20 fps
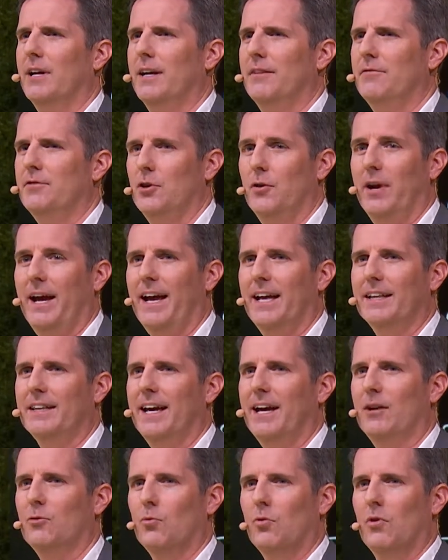if you had
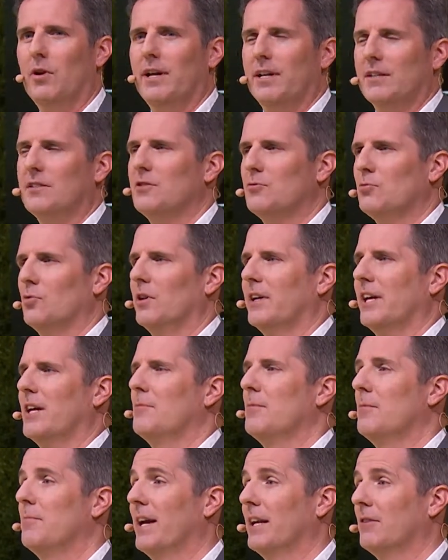that, is this really
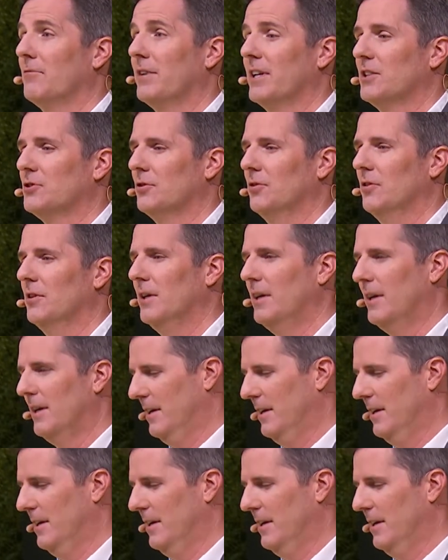going to be beneficial?